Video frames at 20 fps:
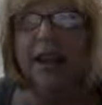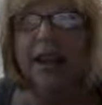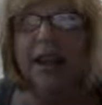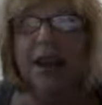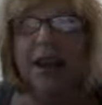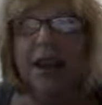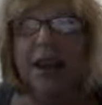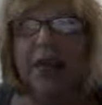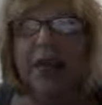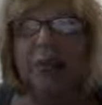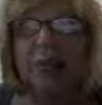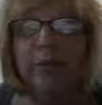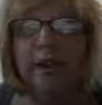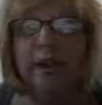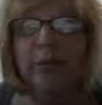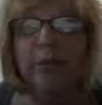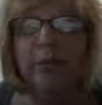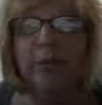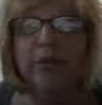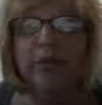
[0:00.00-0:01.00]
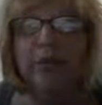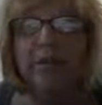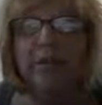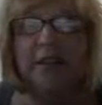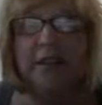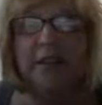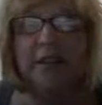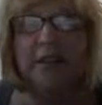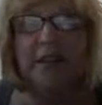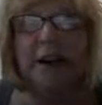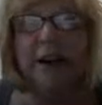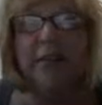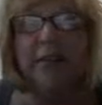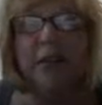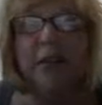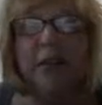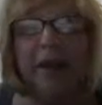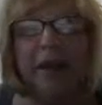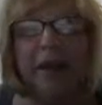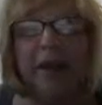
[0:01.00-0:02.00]
and other resources as part
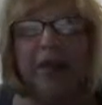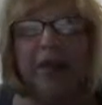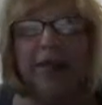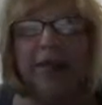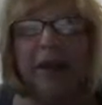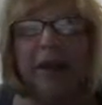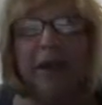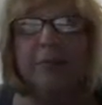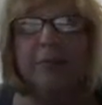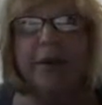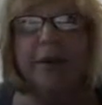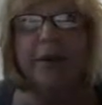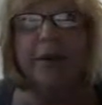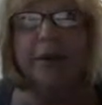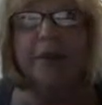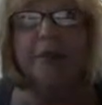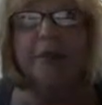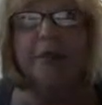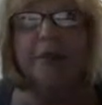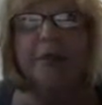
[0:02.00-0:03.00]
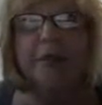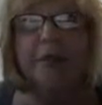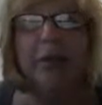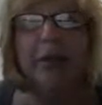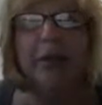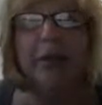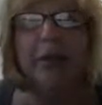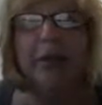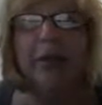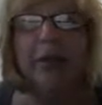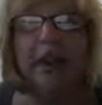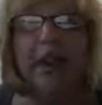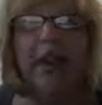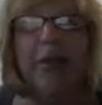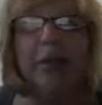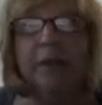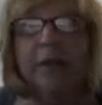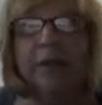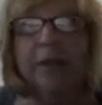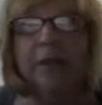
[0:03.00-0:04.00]
of our patient's comprehensive plan of care.